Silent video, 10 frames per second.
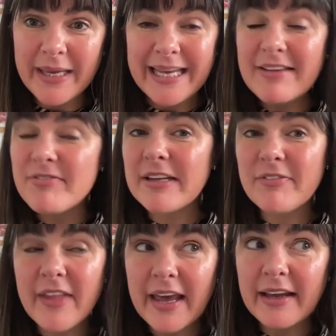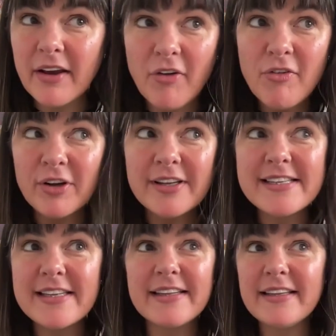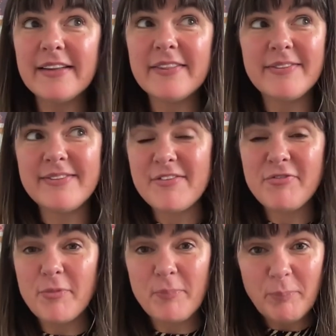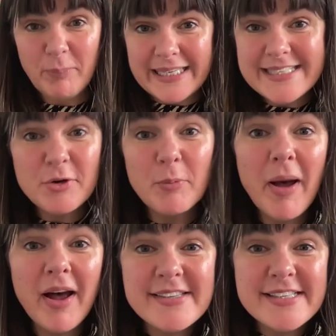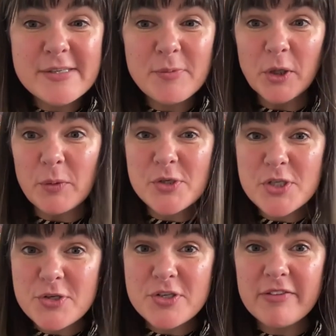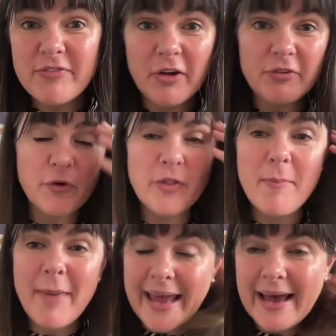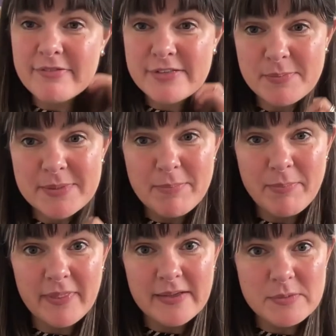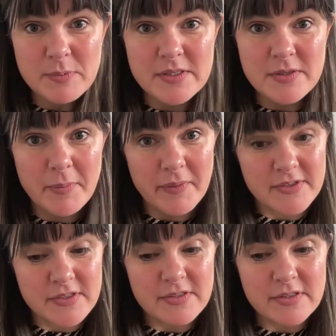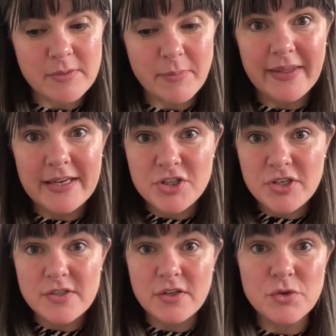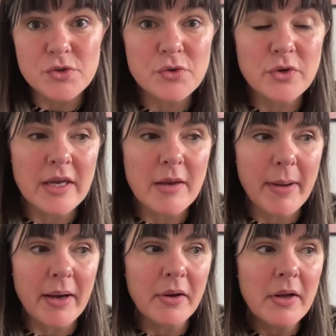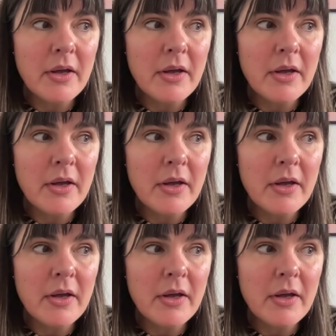even if they are on a different political party to what you would usually vote for, they may have some sympathies with some of the issues that you're talking about.